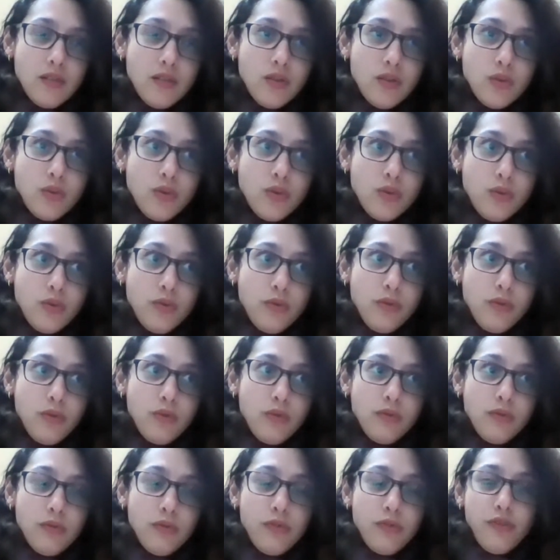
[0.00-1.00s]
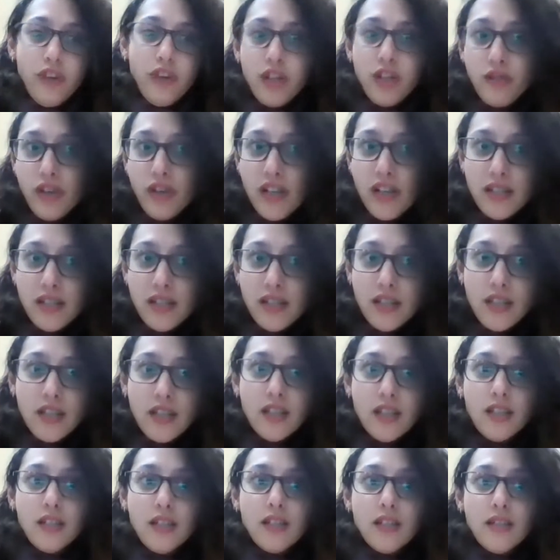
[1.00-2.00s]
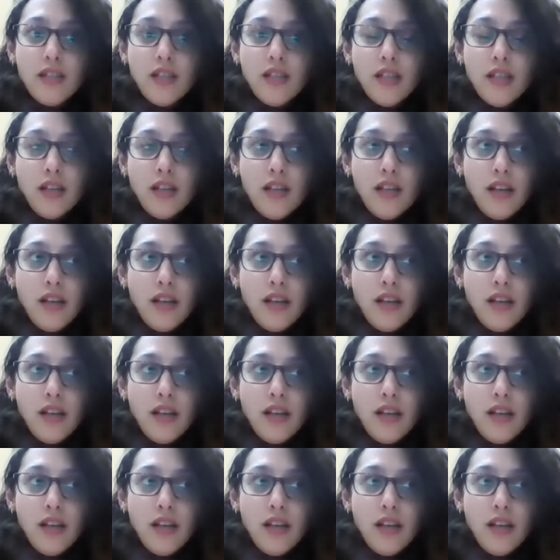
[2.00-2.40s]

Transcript: through fundraising,